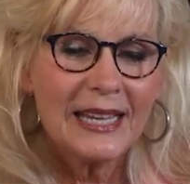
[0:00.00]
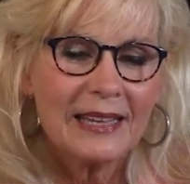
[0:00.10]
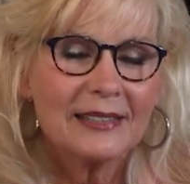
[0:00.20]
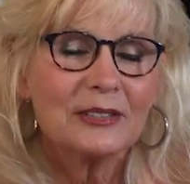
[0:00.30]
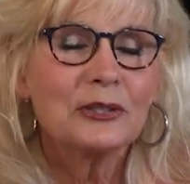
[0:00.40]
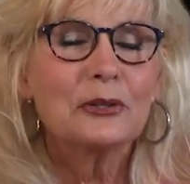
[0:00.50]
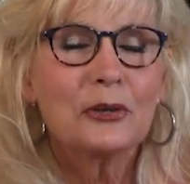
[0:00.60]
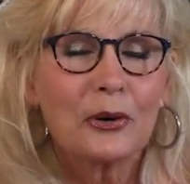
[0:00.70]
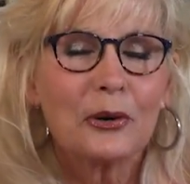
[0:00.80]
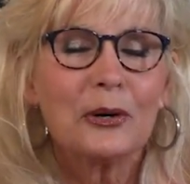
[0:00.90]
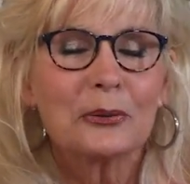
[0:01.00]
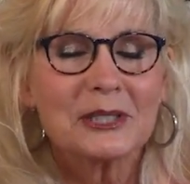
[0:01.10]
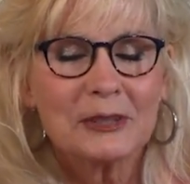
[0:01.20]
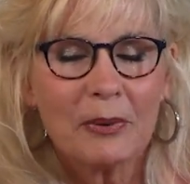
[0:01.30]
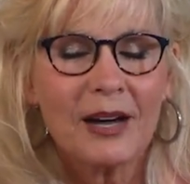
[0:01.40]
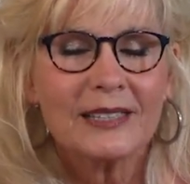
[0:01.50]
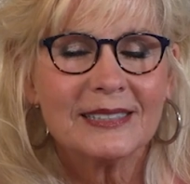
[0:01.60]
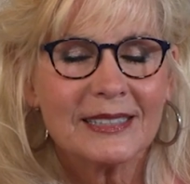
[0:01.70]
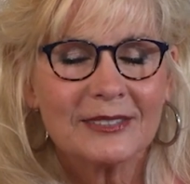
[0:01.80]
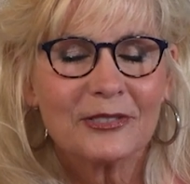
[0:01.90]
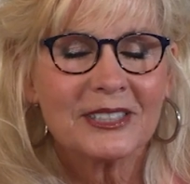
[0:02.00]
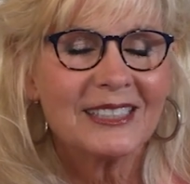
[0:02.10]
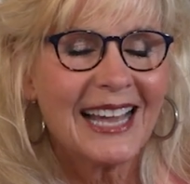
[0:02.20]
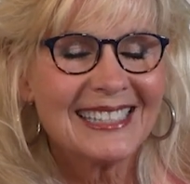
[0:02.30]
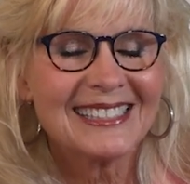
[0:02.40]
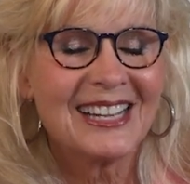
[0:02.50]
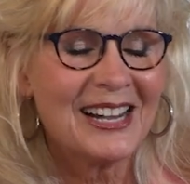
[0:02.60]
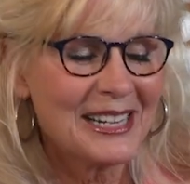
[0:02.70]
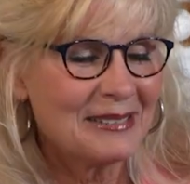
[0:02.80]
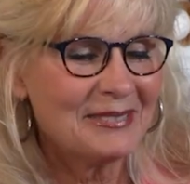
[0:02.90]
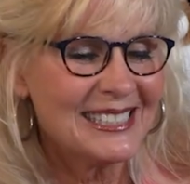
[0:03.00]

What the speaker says: And the little girl responded for the last time.